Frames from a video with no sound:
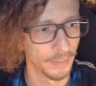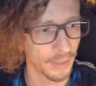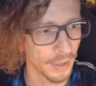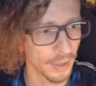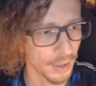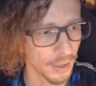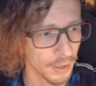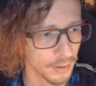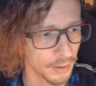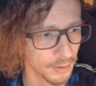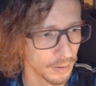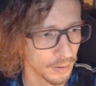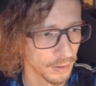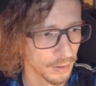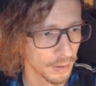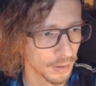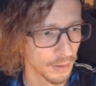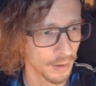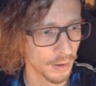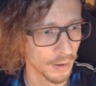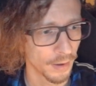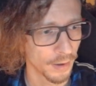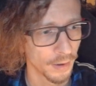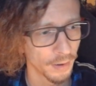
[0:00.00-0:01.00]
then
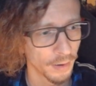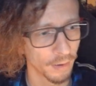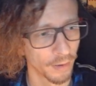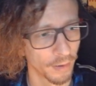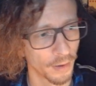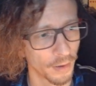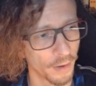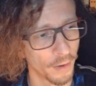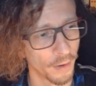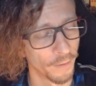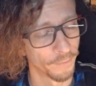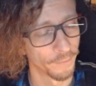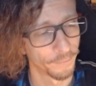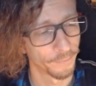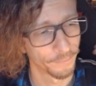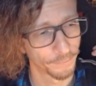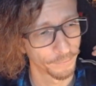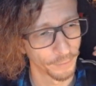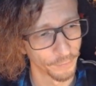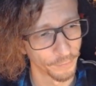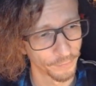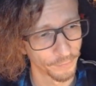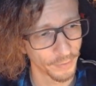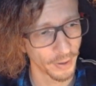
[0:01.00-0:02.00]
uh,
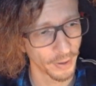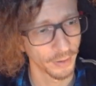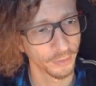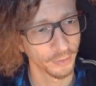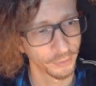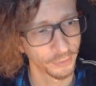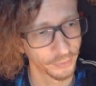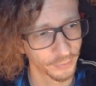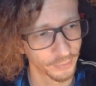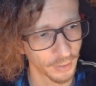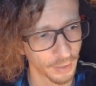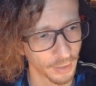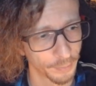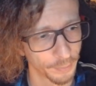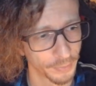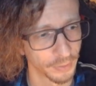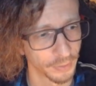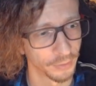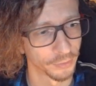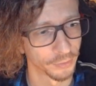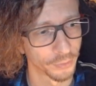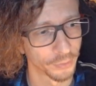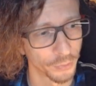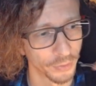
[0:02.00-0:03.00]
the final step
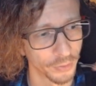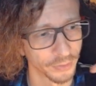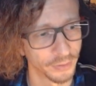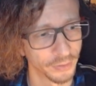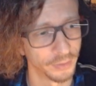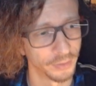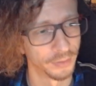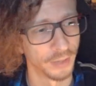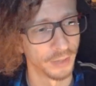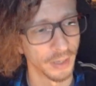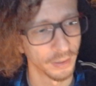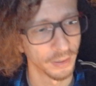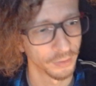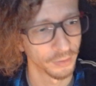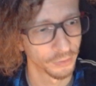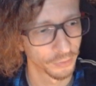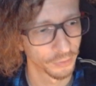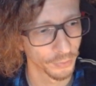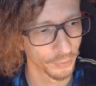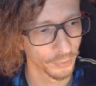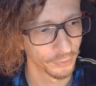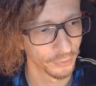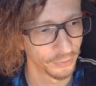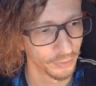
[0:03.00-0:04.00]
is going to data
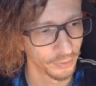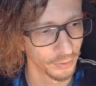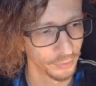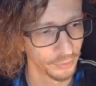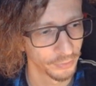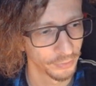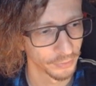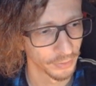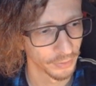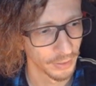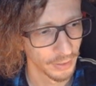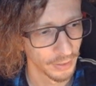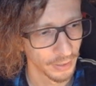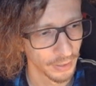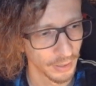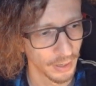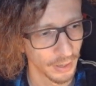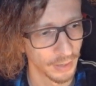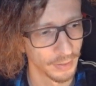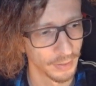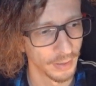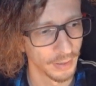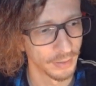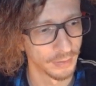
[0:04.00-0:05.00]
sources
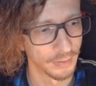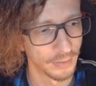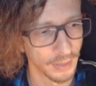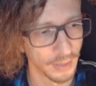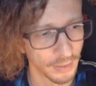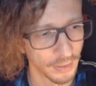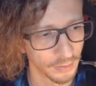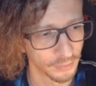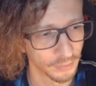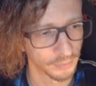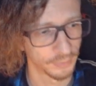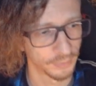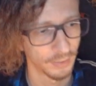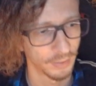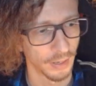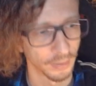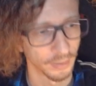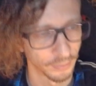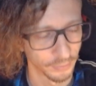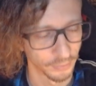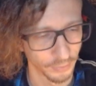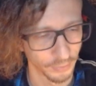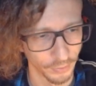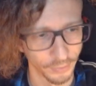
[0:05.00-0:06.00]
and then data
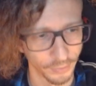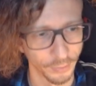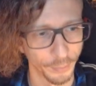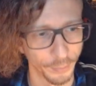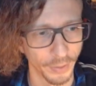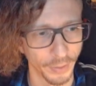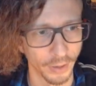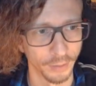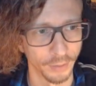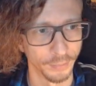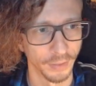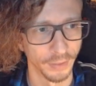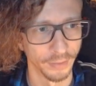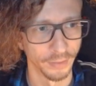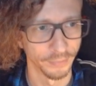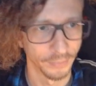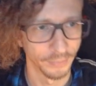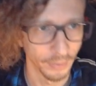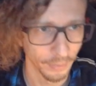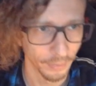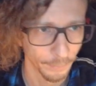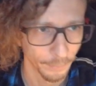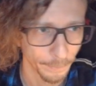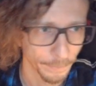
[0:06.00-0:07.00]
sets on the bottom left
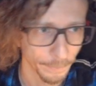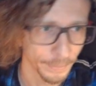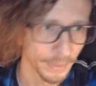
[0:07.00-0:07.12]
there.